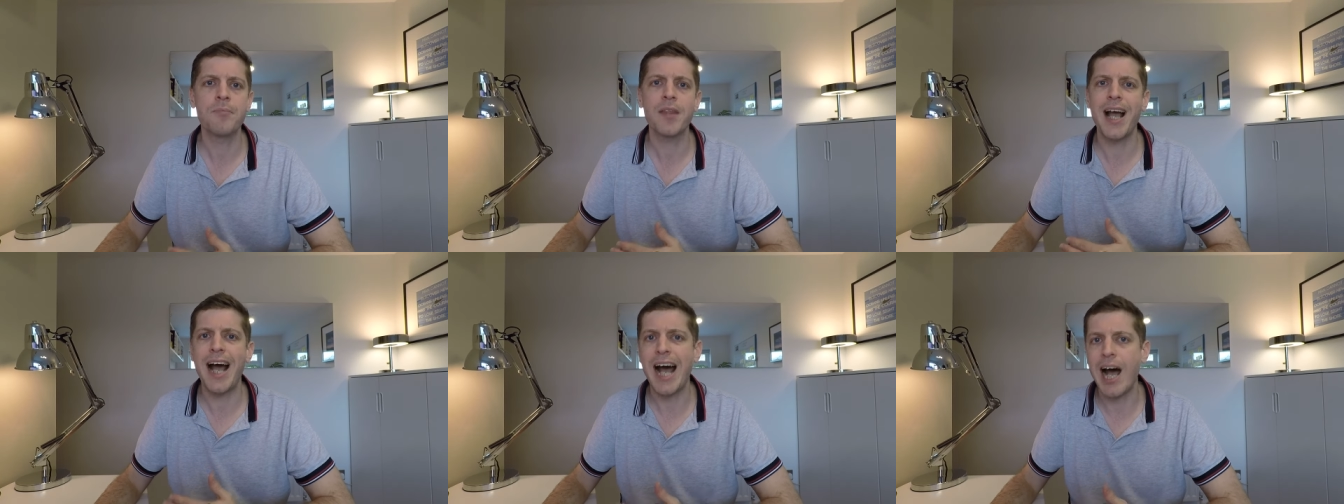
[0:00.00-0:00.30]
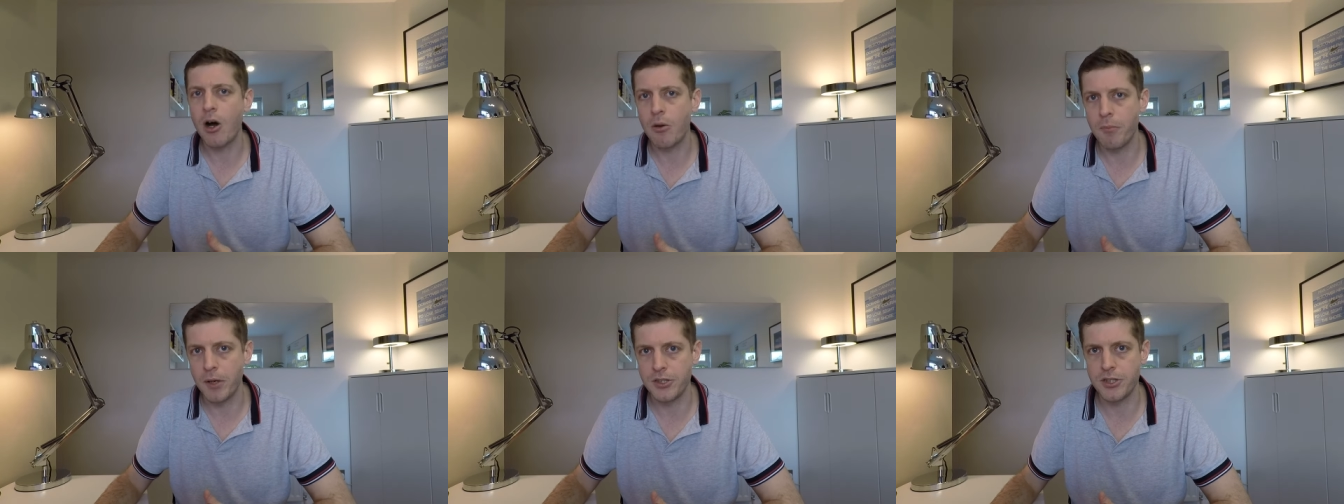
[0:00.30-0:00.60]

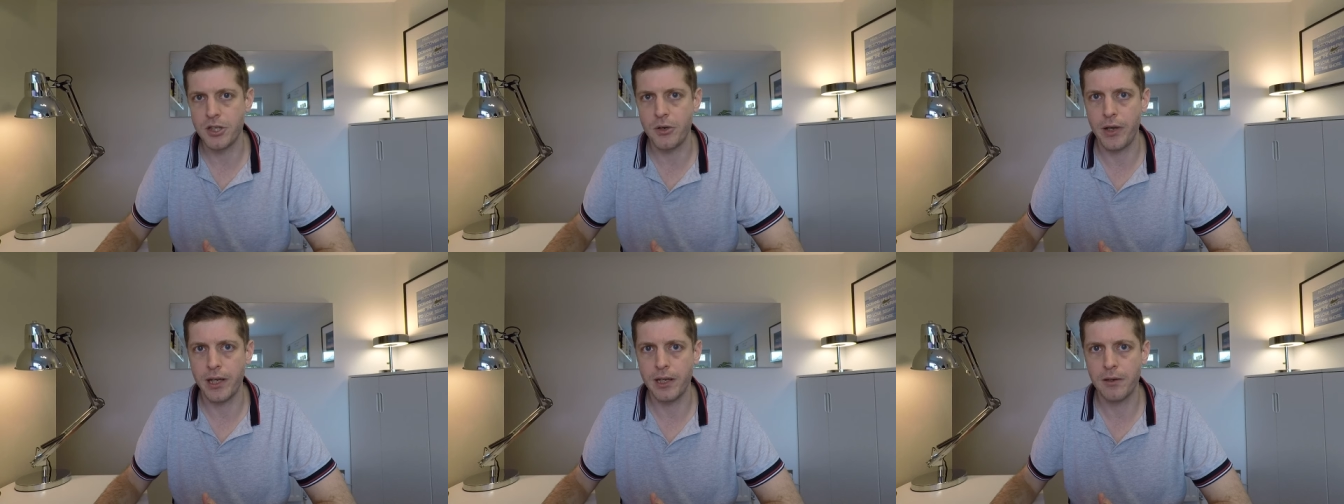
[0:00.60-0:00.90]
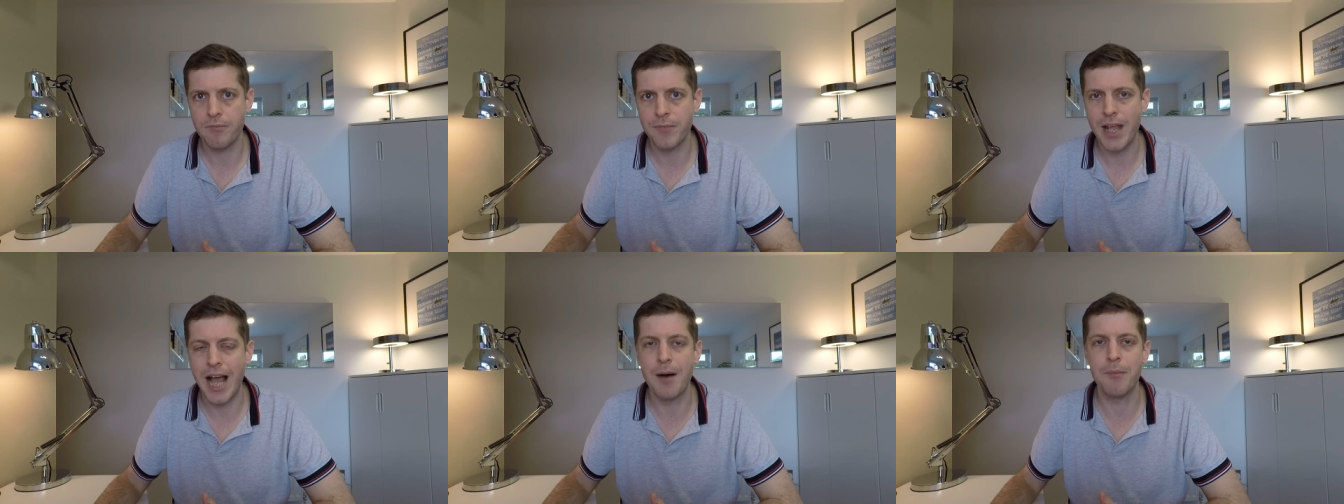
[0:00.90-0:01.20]
How am I doing?
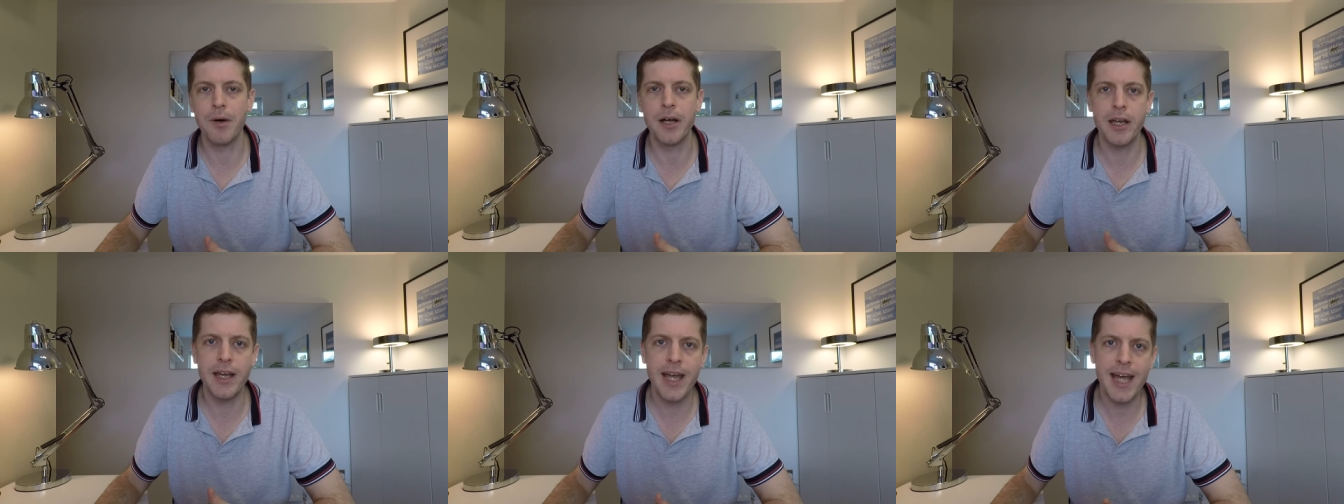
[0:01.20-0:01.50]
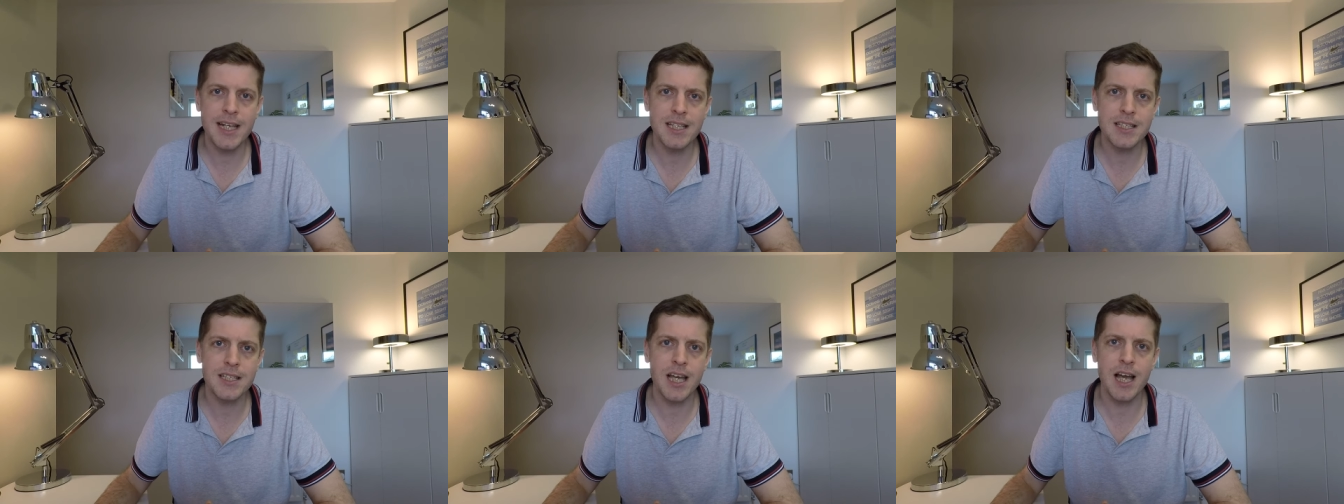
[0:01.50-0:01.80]
Am I
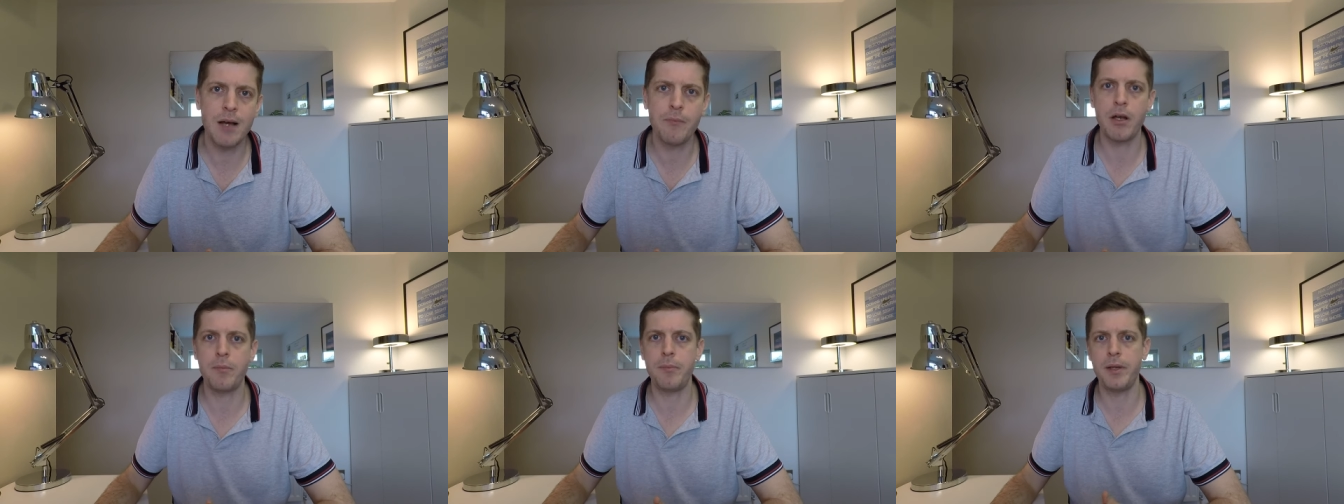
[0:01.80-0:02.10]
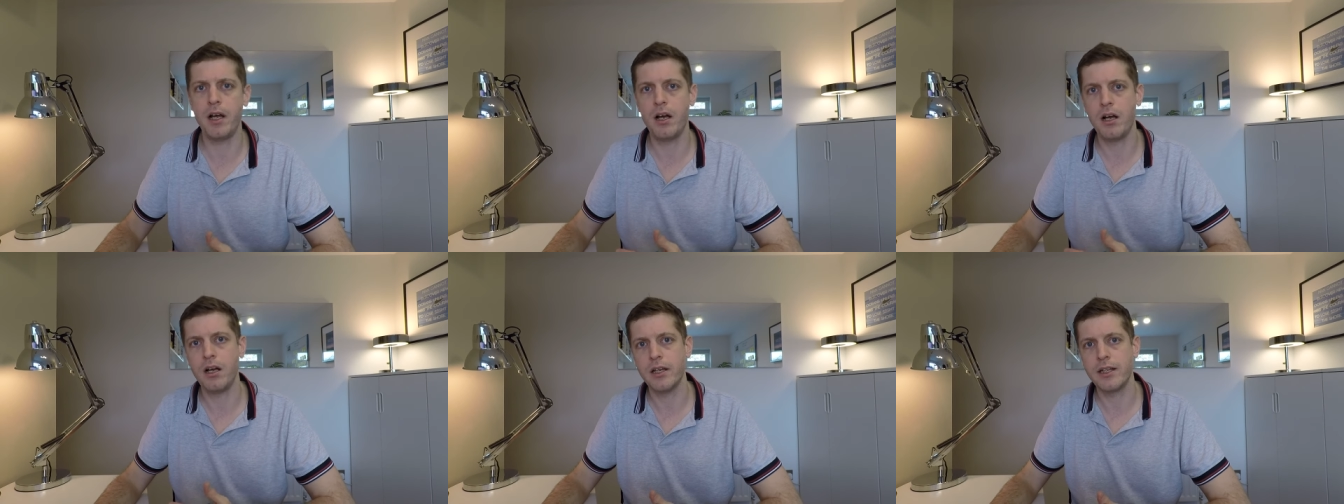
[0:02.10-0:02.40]
ahead? Am I
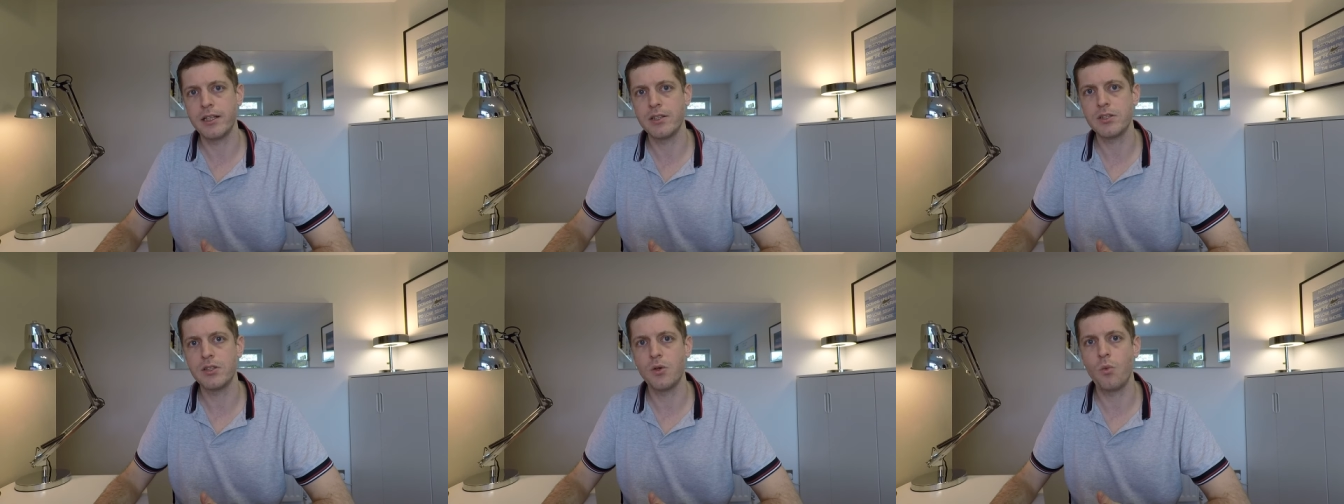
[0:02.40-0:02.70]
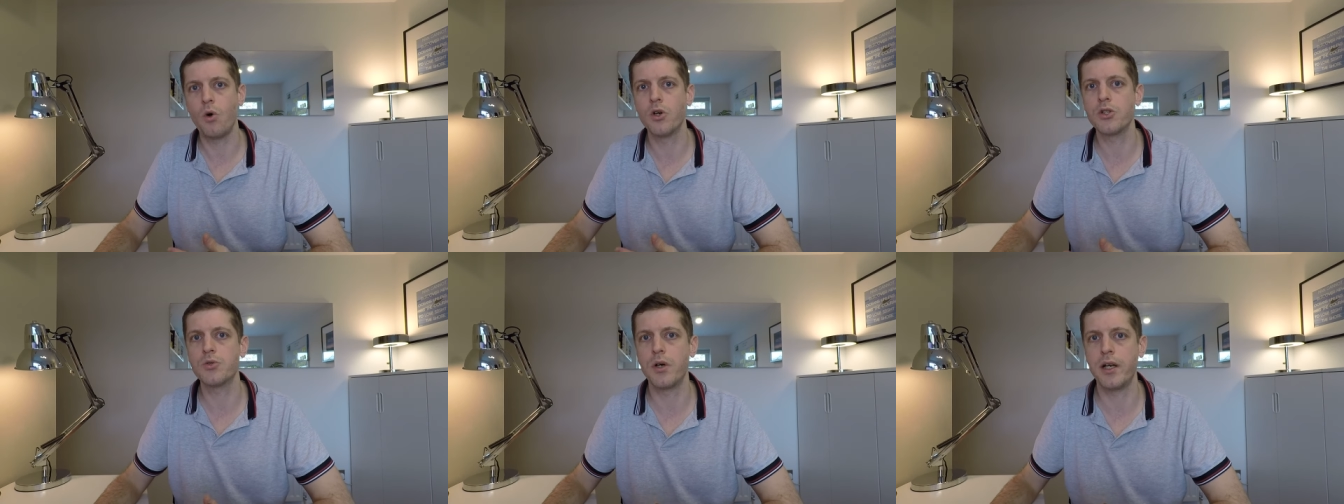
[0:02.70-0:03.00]
behind?
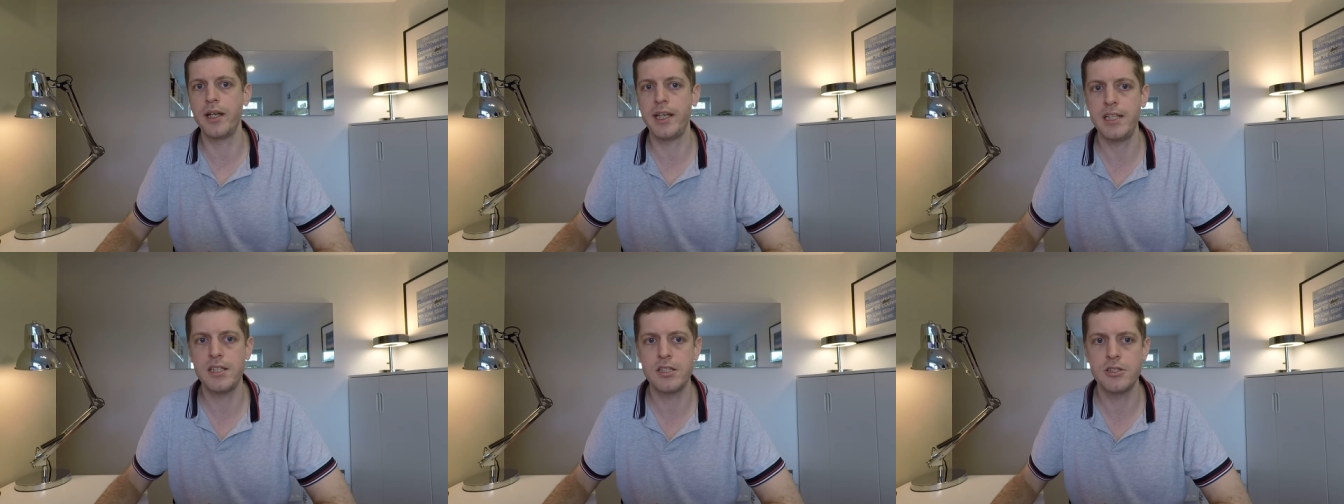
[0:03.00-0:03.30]
What do I need to